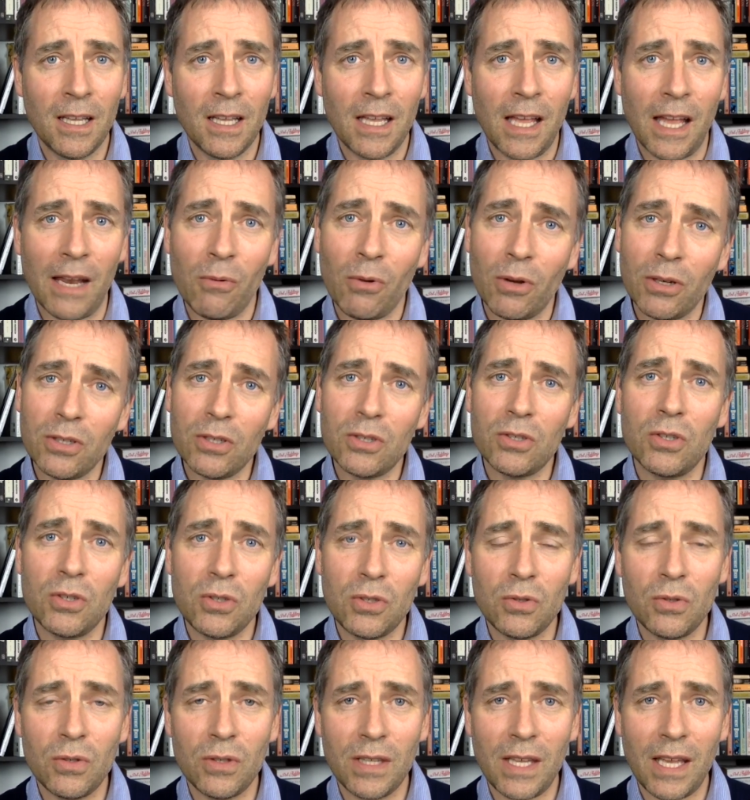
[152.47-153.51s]
And what you should
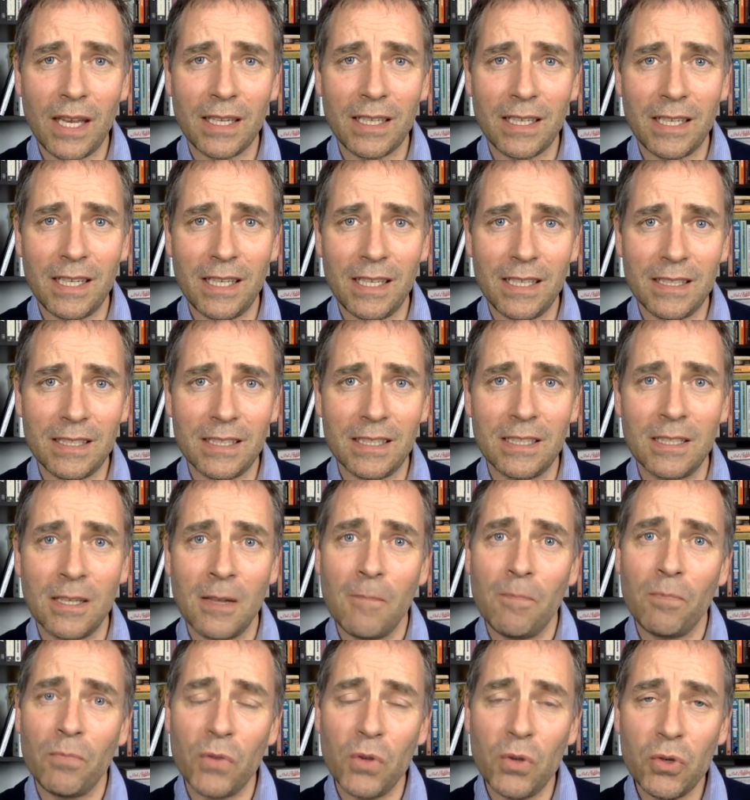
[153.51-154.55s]
do in that case is
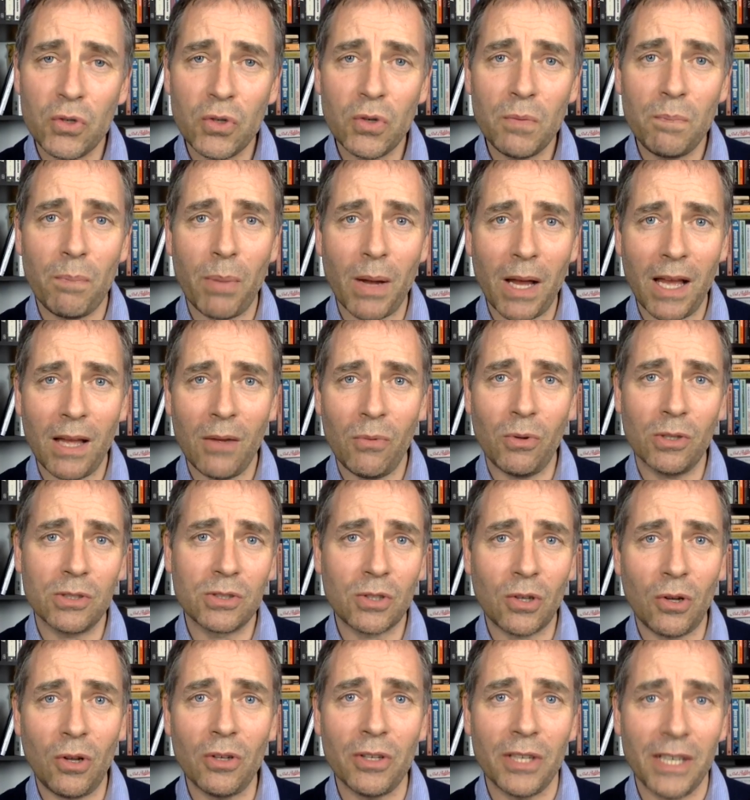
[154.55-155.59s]
you should buy what's
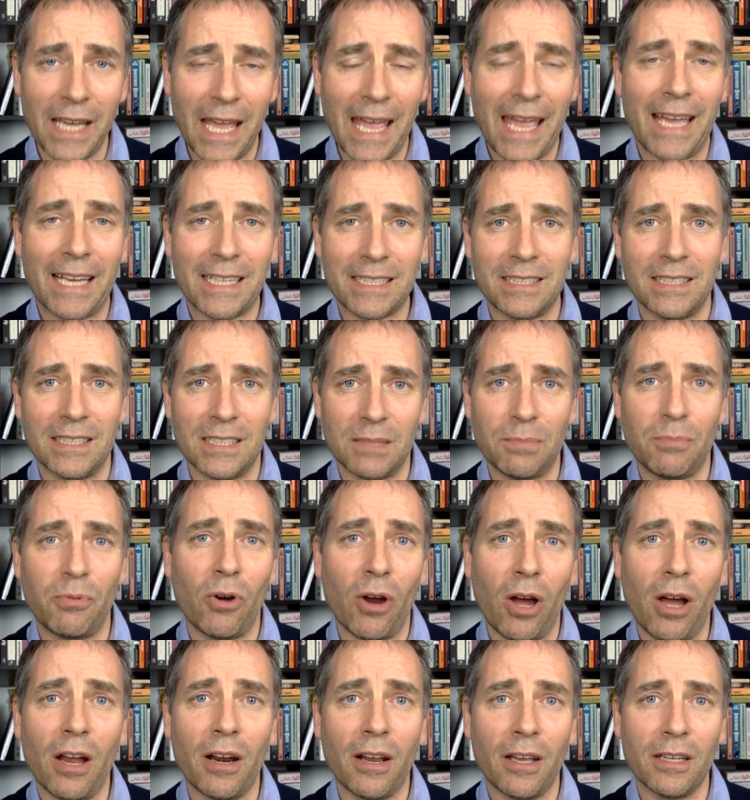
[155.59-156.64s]
called an access
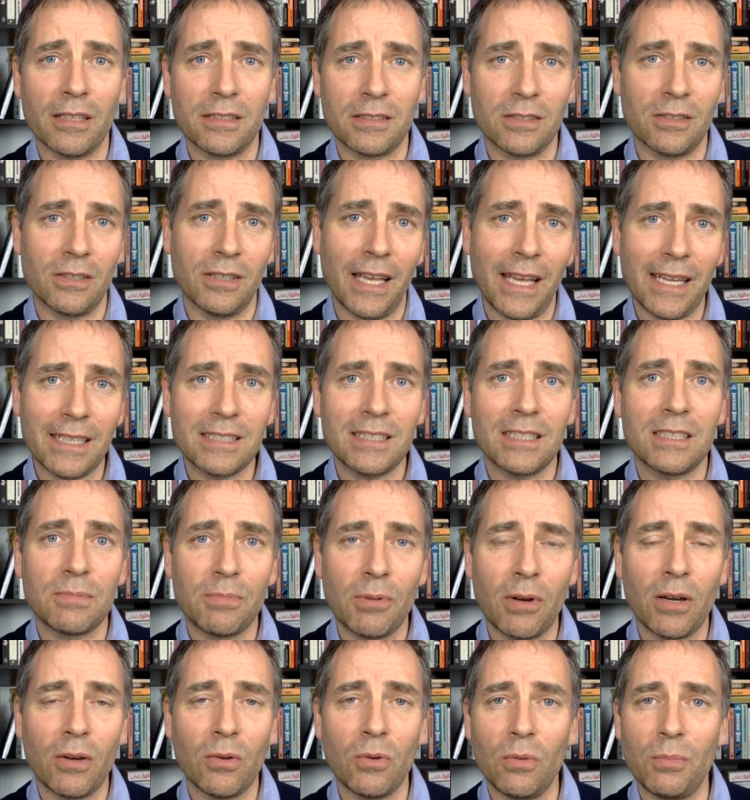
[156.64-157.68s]
product. So an access
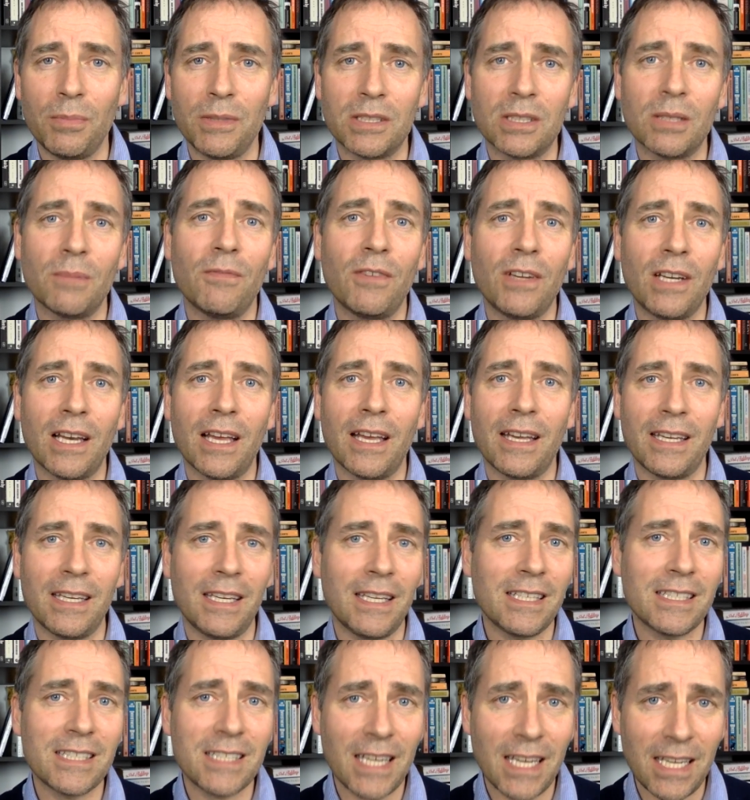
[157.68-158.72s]
product will be something like an
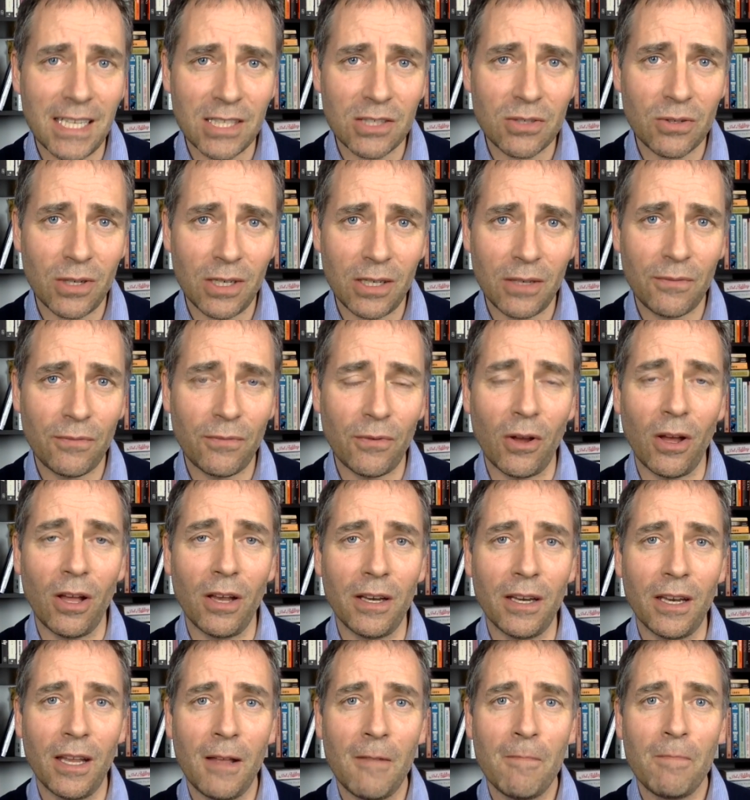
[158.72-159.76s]
exchange-traded fund
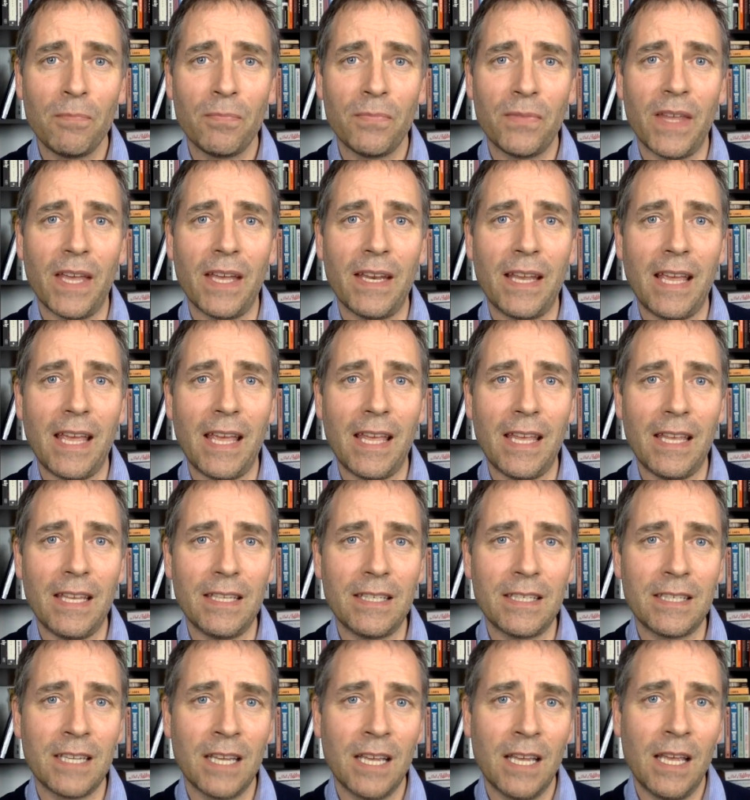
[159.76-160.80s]
that
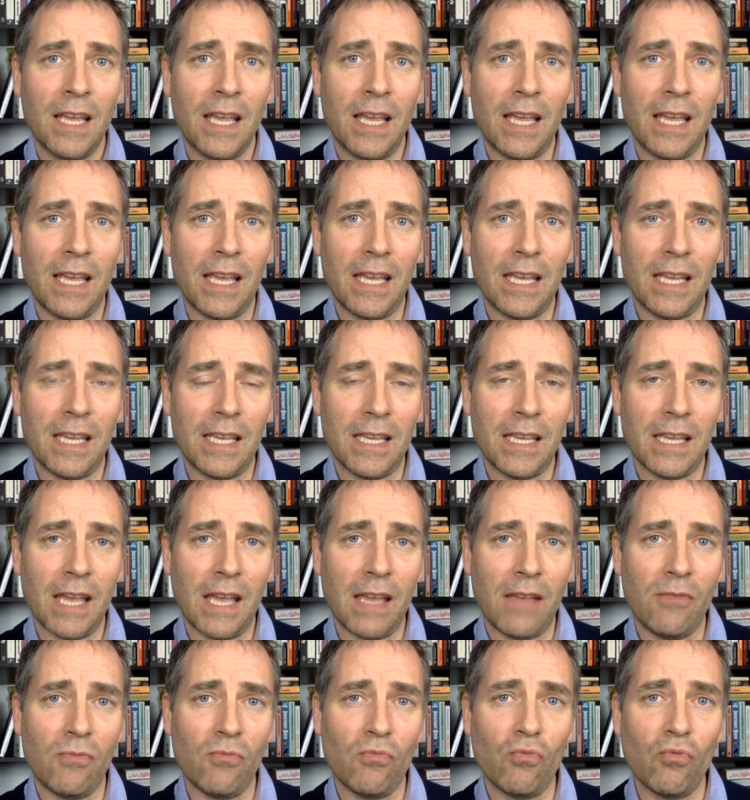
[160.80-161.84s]
has
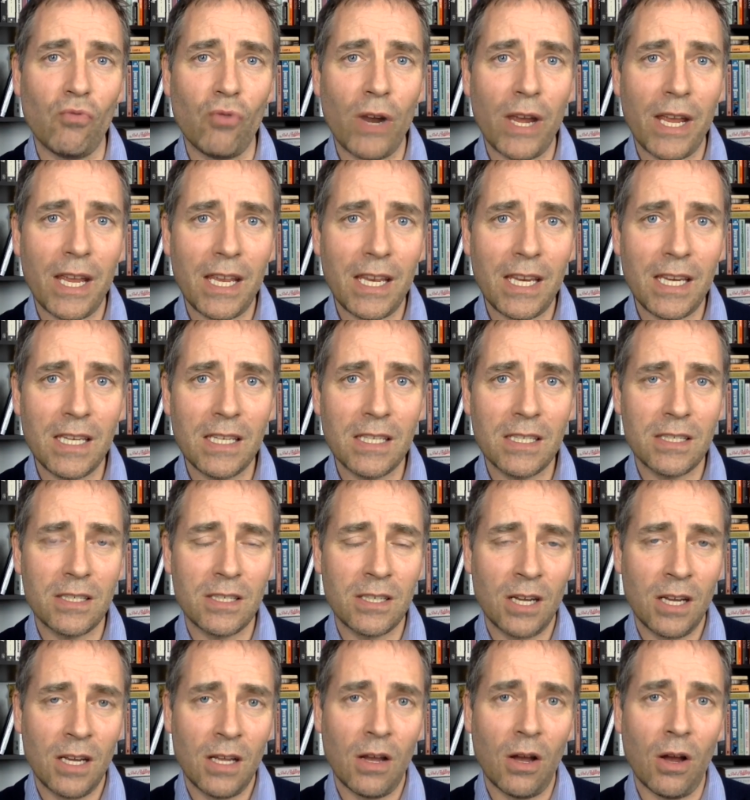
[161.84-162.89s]
a
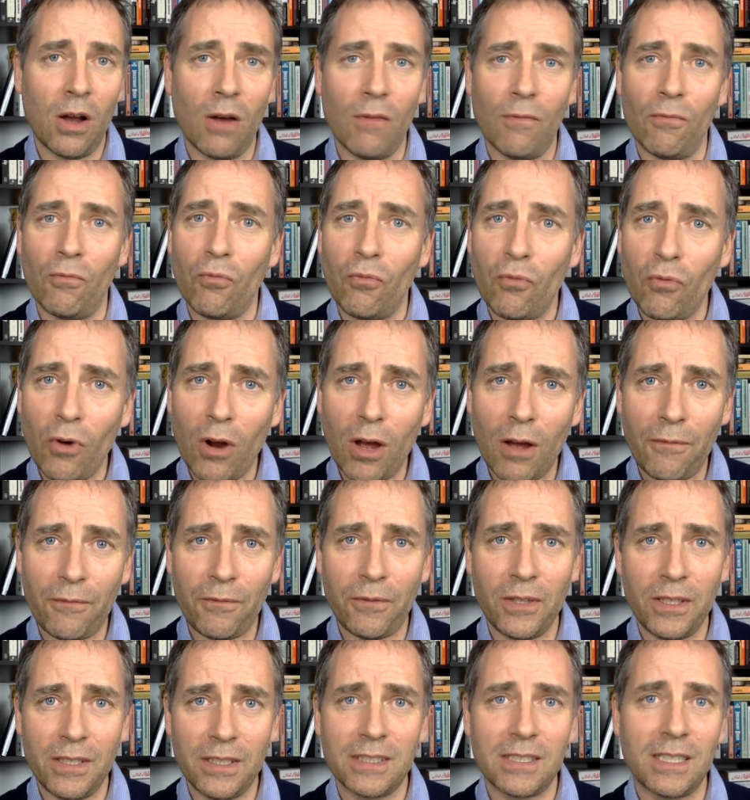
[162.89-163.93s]
range of
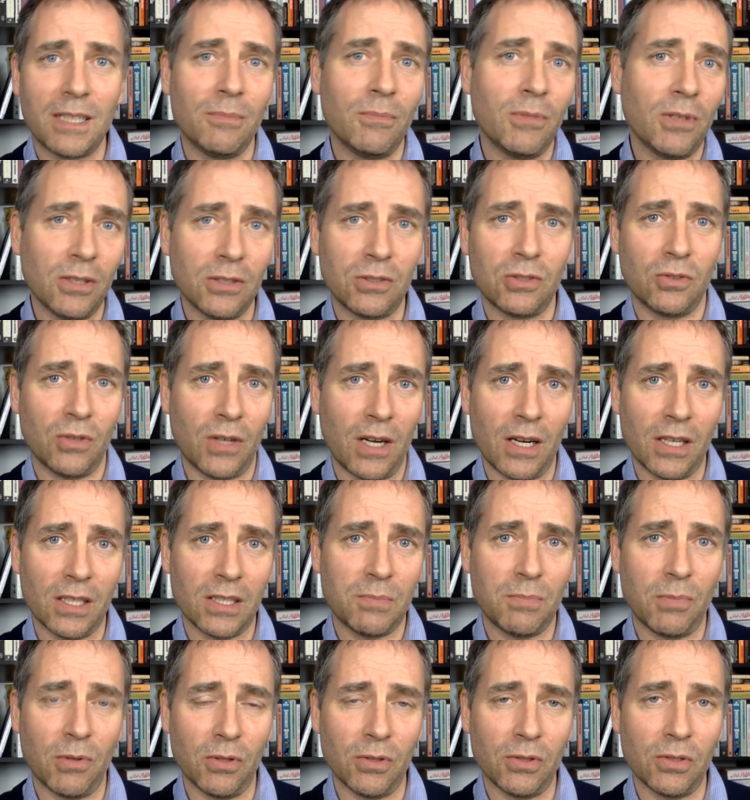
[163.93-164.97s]
roughly similar to our
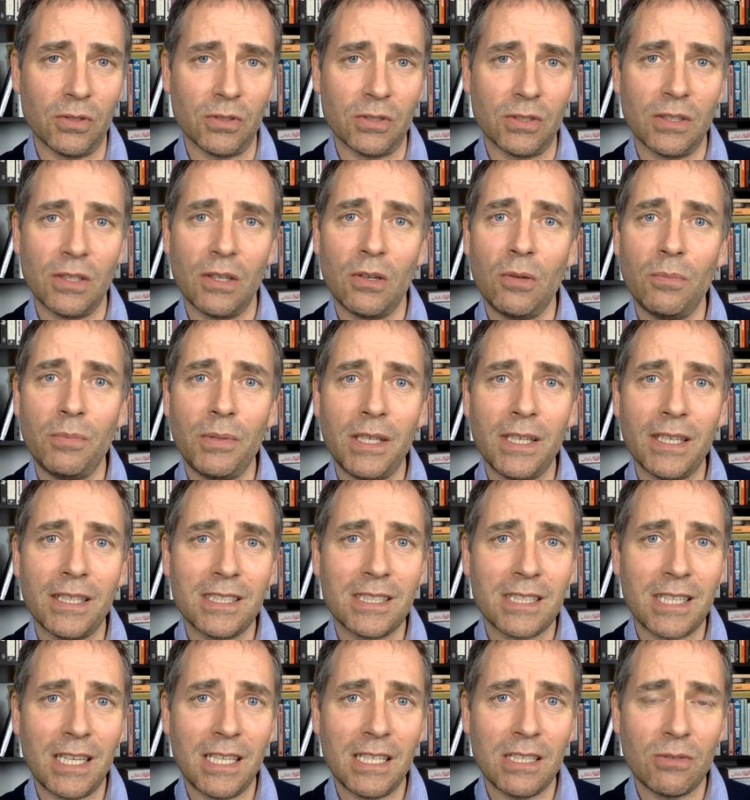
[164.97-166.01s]
exposure. So there will be
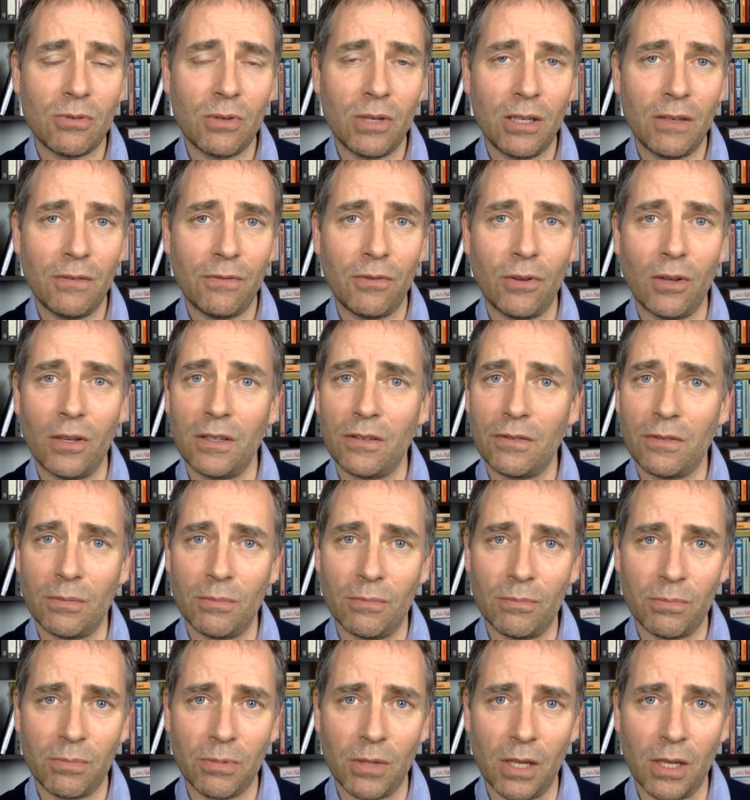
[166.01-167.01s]
exchange-traded funds from